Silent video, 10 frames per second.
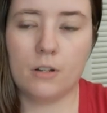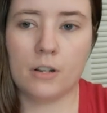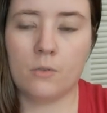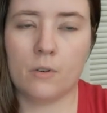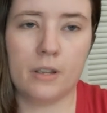
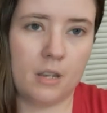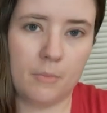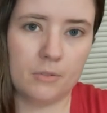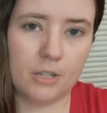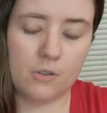ignore the
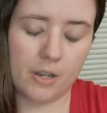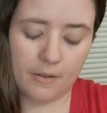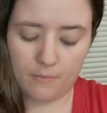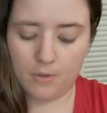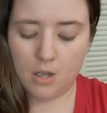emails that you
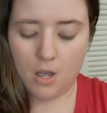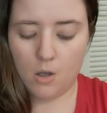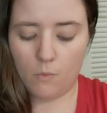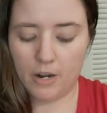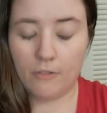get.
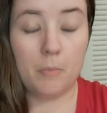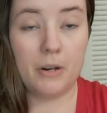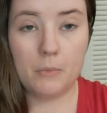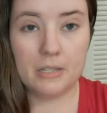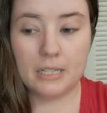Whatever. But
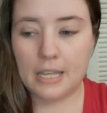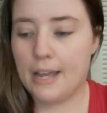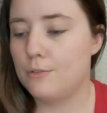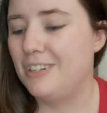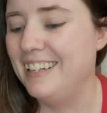anyways, it's
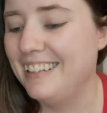candle.